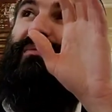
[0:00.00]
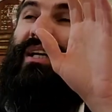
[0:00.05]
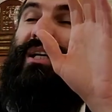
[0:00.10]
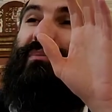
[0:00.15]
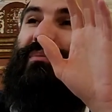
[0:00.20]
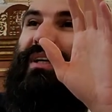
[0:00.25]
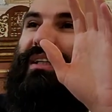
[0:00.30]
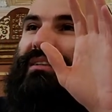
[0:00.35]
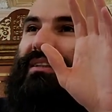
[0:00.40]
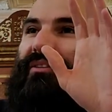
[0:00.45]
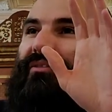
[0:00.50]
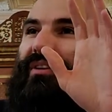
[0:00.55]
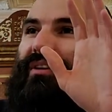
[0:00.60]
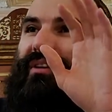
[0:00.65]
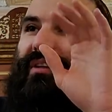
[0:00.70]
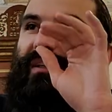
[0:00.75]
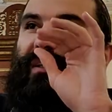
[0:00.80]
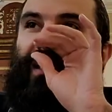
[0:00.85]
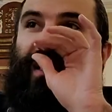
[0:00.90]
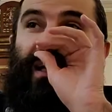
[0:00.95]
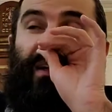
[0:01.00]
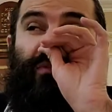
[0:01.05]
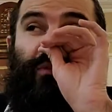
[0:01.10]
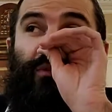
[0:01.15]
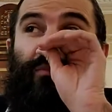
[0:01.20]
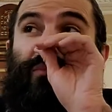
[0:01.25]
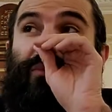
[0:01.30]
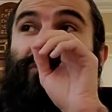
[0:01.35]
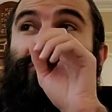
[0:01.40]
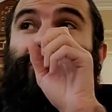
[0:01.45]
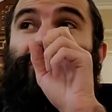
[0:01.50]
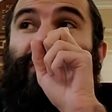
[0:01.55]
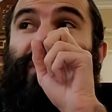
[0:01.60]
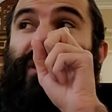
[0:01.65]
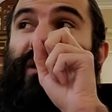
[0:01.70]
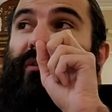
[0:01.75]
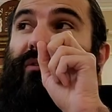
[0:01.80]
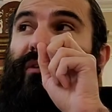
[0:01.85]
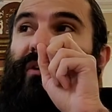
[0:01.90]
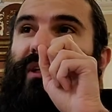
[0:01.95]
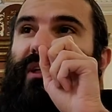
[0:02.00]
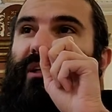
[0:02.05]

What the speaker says: mine buys everything. I have to be very